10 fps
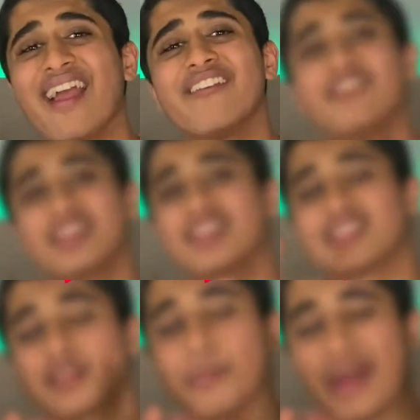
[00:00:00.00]
everything
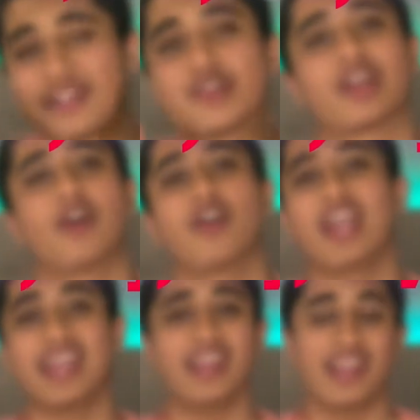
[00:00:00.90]
symmetric,
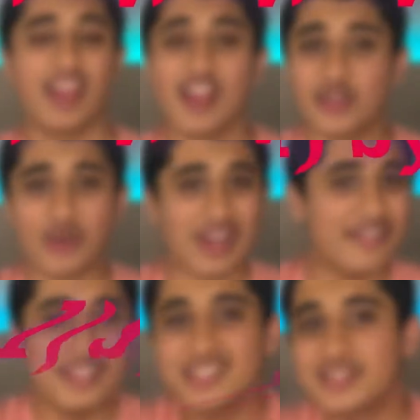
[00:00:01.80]
okay? You want to
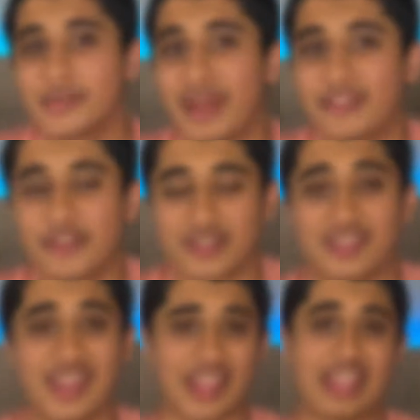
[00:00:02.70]
have this symmetric
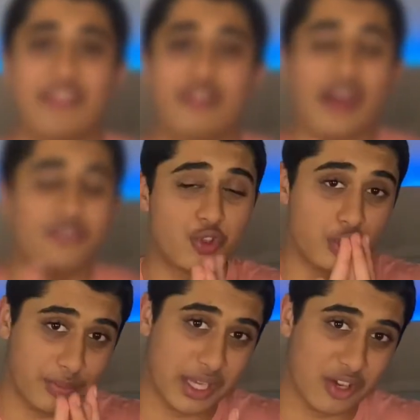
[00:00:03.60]
thing. If you have 2
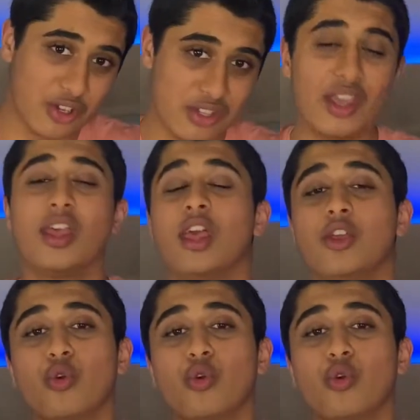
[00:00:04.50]
speakers, you